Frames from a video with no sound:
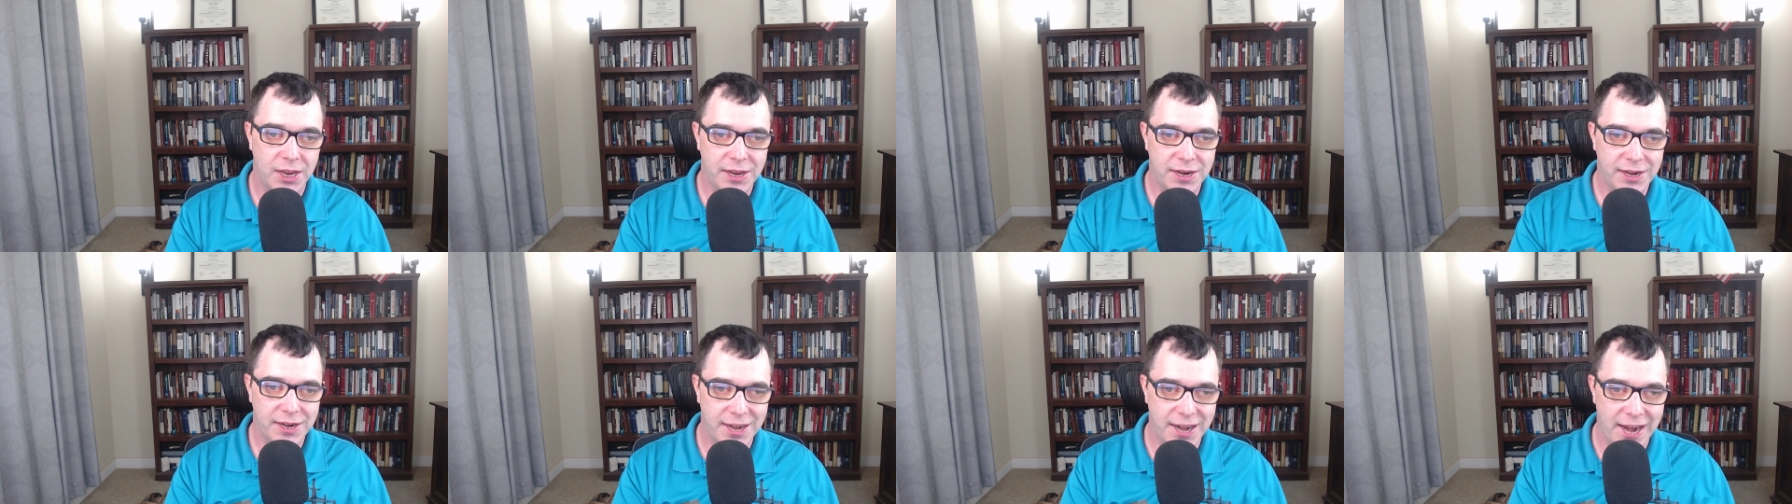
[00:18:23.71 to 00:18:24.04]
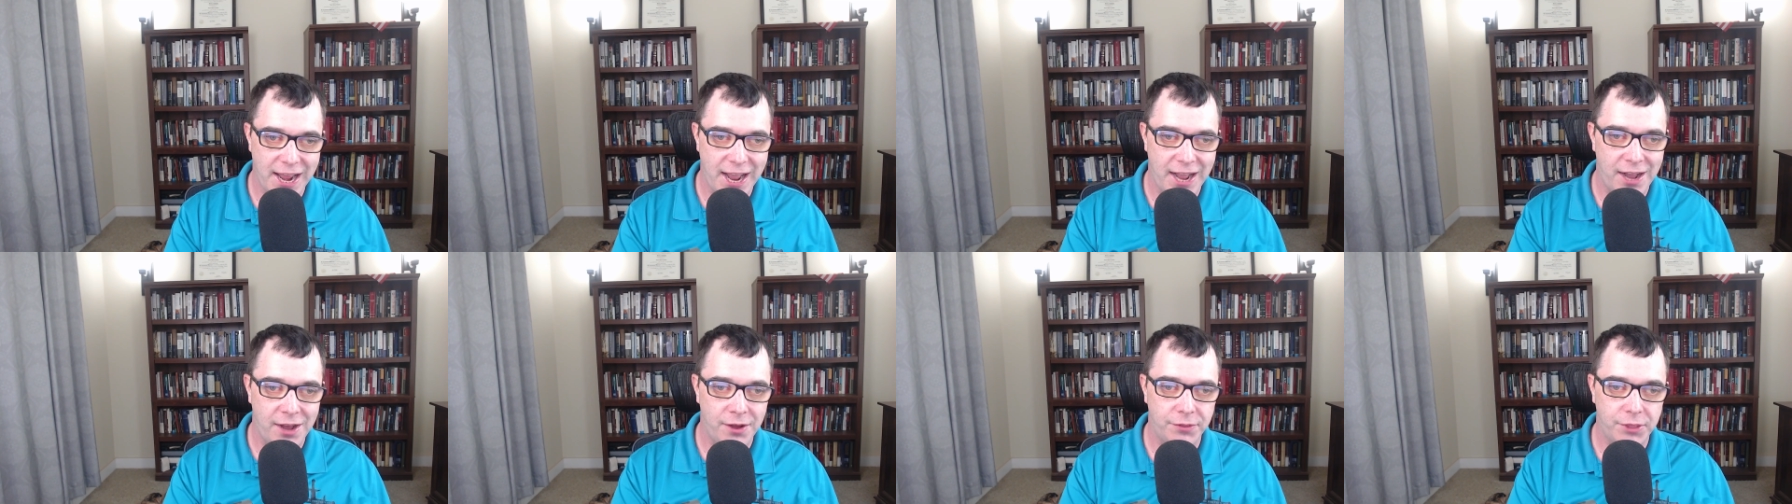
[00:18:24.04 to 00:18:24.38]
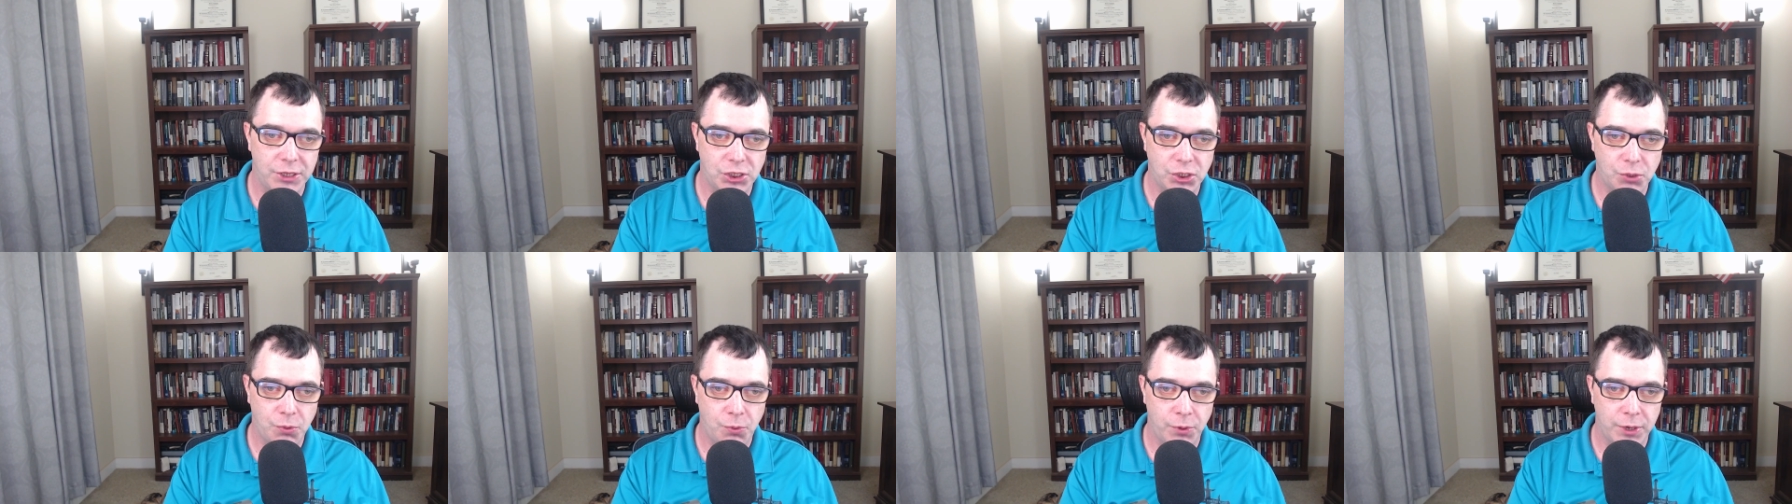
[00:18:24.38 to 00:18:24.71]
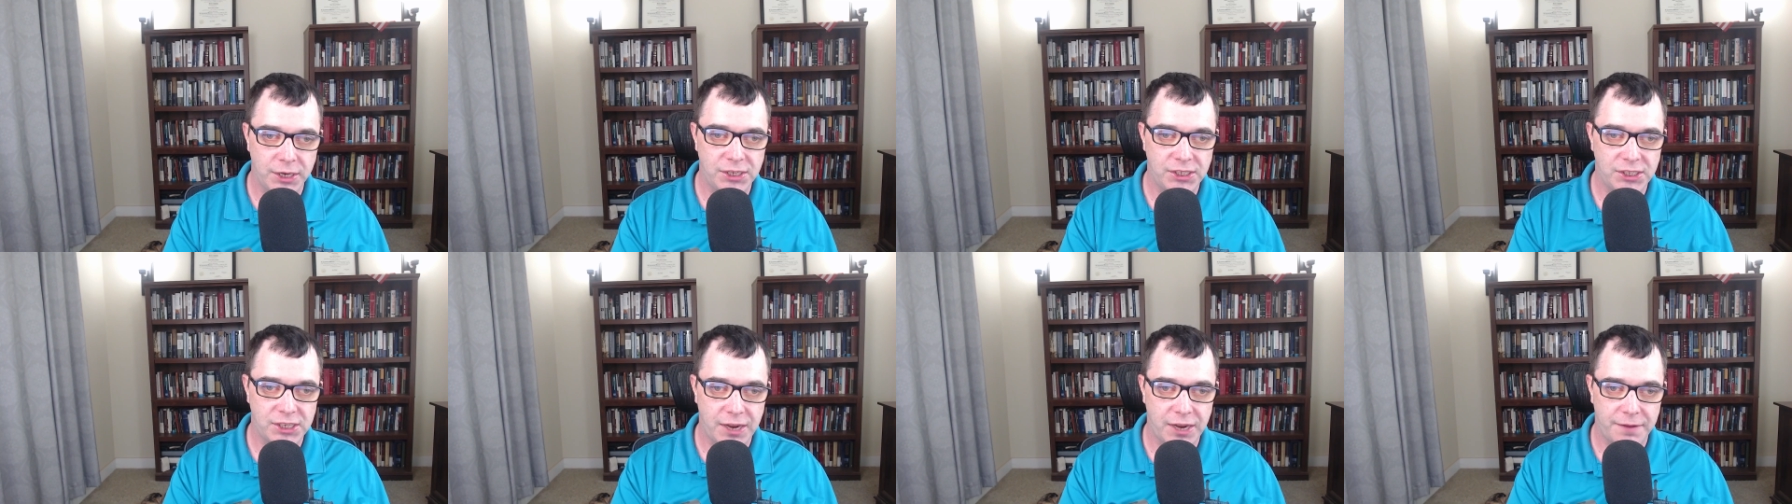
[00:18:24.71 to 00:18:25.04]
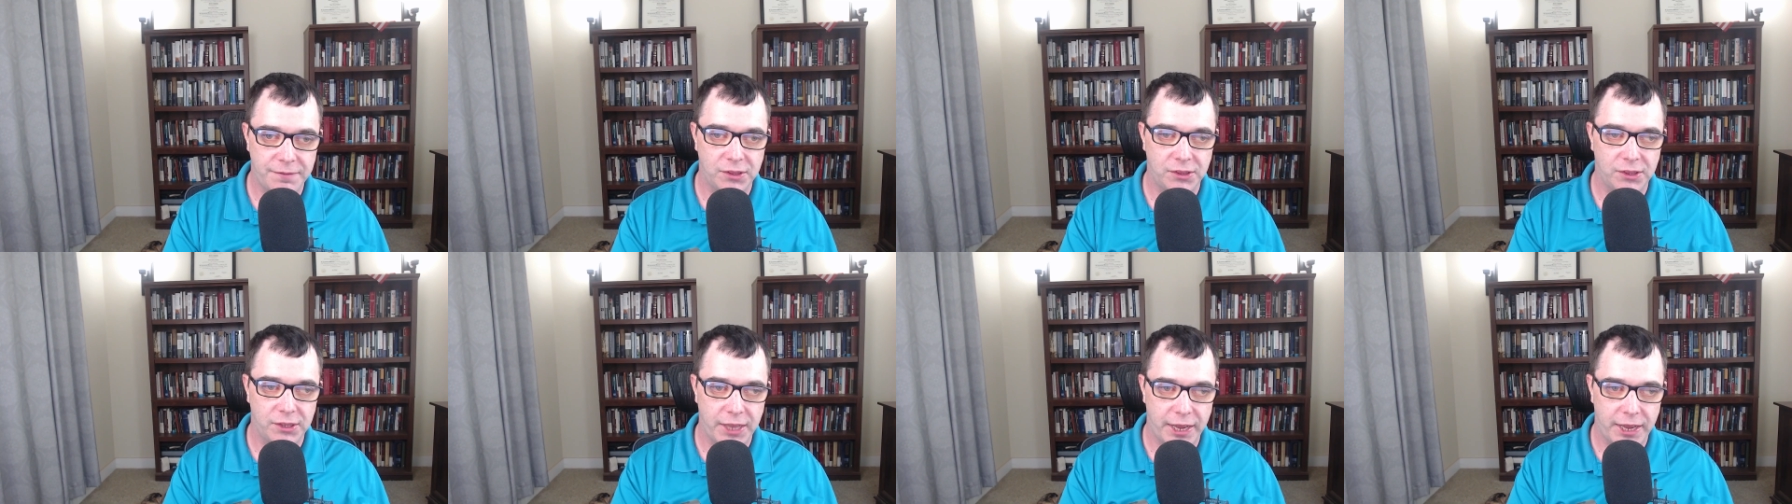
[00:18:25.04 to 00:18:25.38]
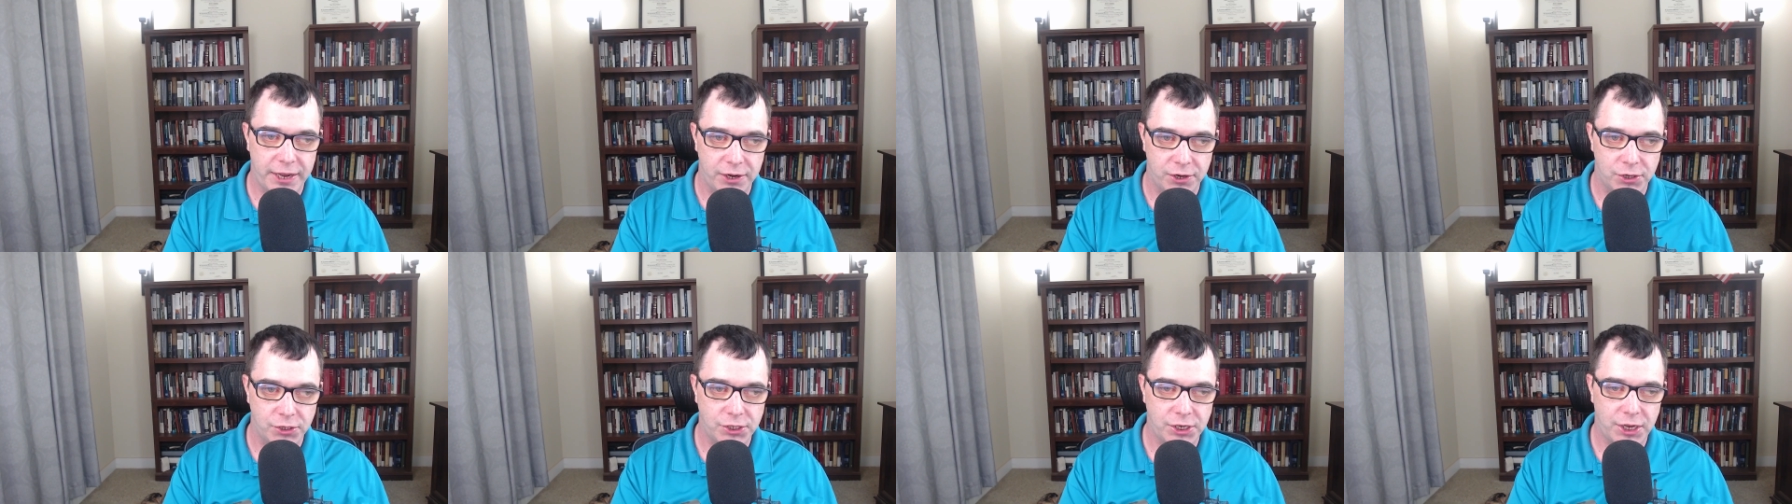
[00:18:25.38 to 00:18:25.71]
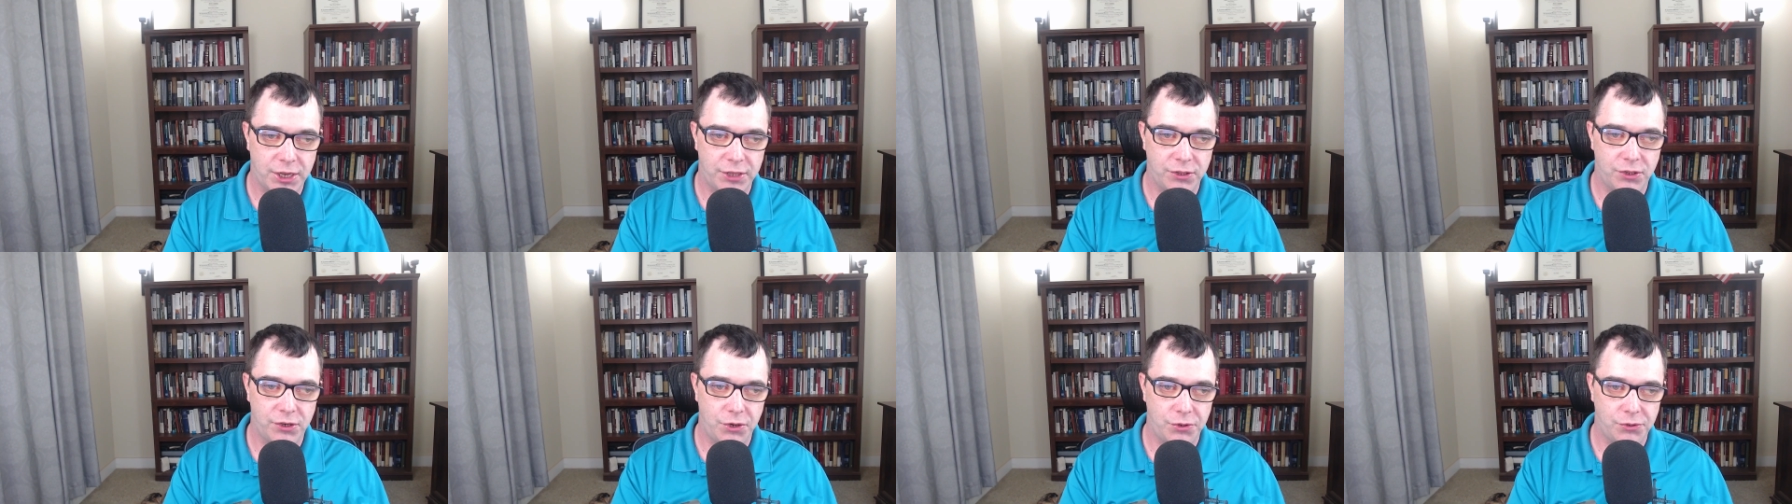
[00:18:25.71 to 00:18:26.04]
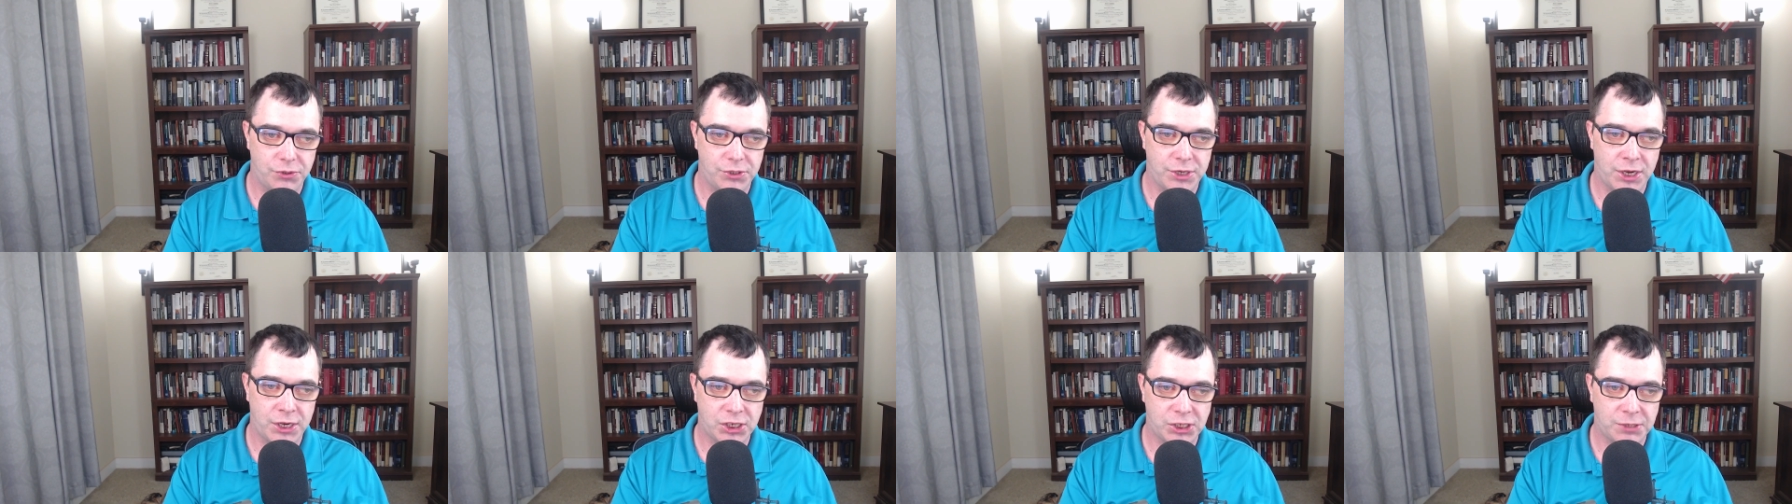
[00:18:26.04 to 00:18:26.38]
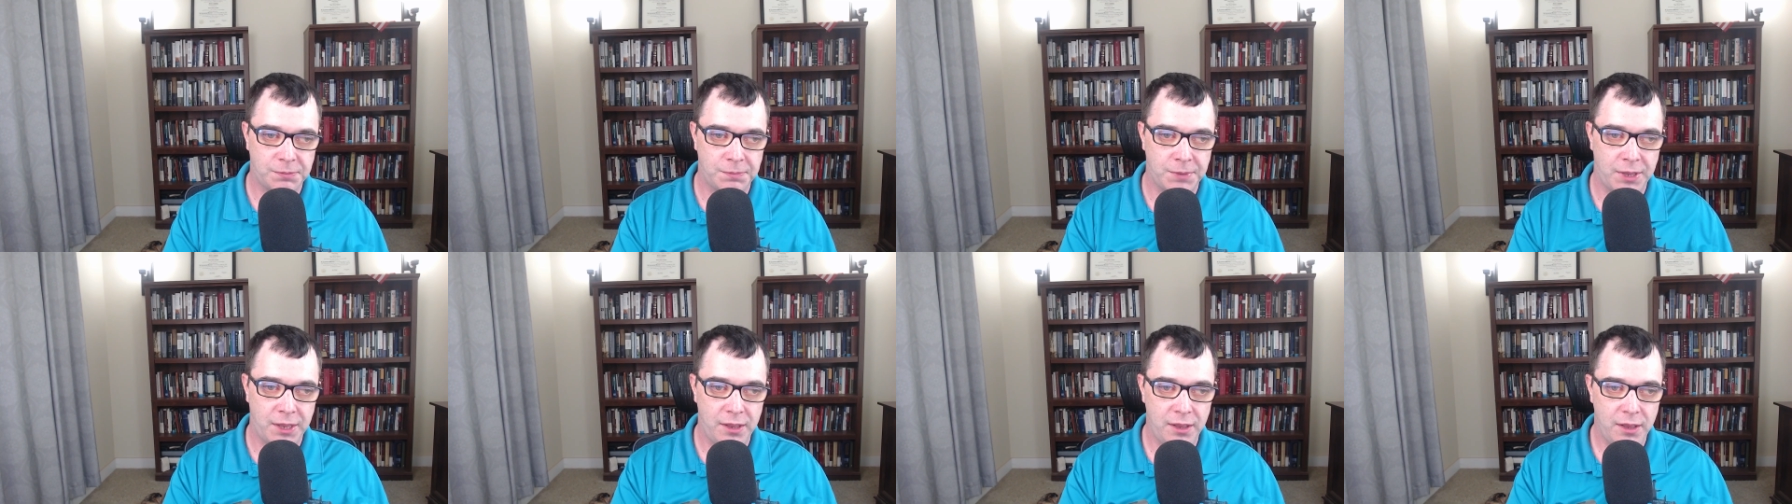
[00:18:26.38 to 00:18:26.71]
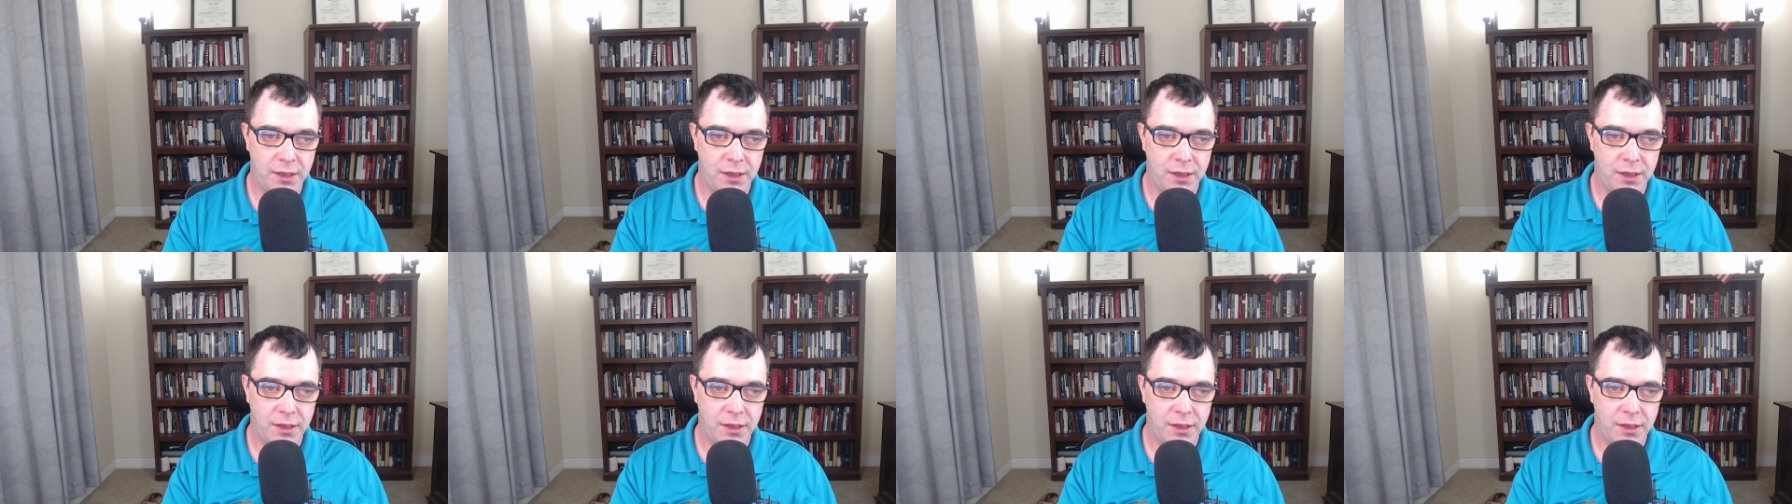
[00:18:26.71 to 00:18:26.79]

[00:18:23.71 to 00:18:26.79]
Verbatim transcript: now the twenty-seven letters in the New Testament.